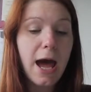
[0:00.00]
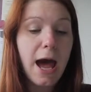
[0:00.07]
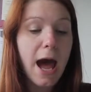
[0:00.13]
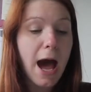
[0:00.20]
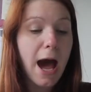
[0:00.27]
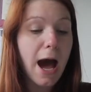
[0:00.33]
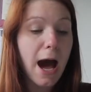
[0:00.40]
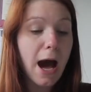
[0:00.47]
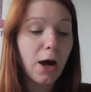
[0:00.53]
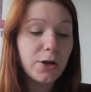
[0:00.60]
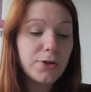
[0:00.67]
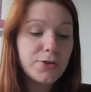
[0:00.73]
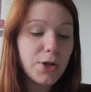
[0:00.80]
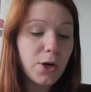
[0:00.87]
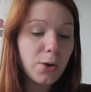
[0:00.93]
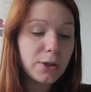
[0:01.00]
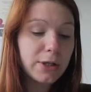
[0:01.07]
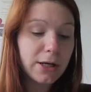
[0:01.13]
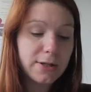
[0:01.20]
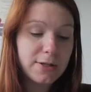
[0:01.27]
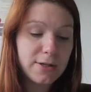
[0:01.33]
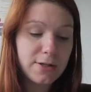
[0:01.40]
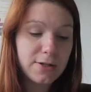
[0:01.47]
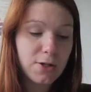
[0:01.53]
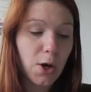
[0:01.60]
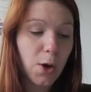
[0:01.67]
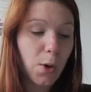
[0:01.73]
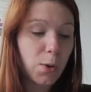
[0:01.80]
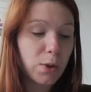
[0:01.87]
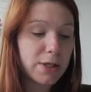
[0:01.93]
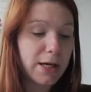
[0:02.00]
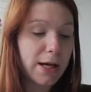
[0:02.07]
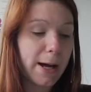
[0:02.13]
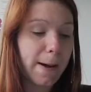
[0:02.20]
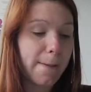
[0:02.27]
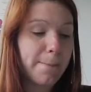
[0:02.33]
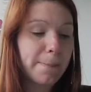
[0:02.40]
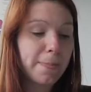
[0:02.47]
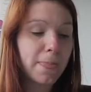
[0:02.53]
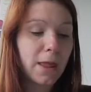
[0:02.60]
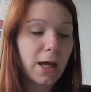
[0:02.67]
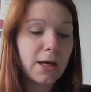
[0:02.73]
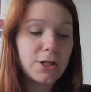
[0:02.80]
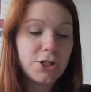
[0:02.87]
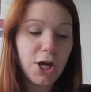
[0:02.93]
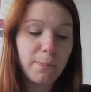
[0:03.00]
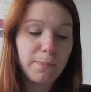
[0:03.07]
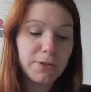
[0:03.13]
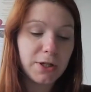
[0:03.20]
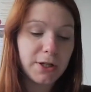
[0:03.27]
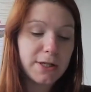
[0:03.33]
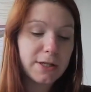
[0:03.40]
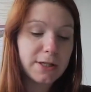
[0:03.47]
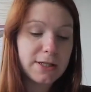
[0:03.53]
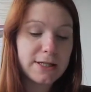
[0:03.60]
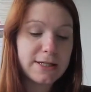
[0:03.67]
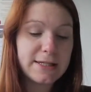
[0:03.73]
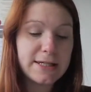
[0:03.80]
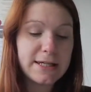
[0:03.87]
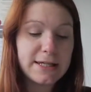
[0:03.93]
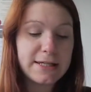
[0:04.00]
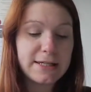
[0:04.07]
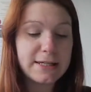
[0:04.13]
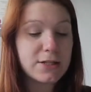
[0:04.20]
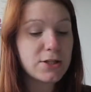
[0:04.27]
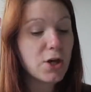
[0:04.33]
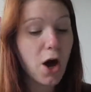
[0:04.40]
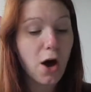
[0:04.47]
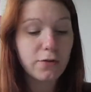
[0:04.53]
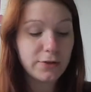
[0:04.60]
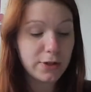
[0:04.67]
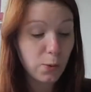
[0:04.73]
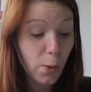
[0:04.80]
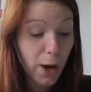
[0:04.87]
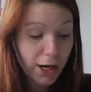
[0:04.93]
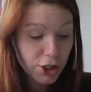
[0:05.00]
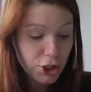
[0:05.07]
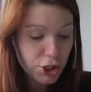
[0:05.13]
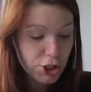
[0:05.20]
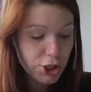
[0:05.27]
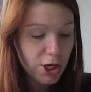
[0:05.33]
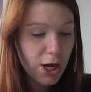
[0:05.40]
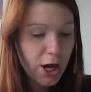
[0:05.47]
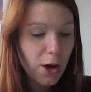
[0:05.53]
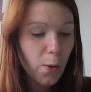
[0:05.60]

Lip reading: Also there's the chapter The Seasons of the Witch,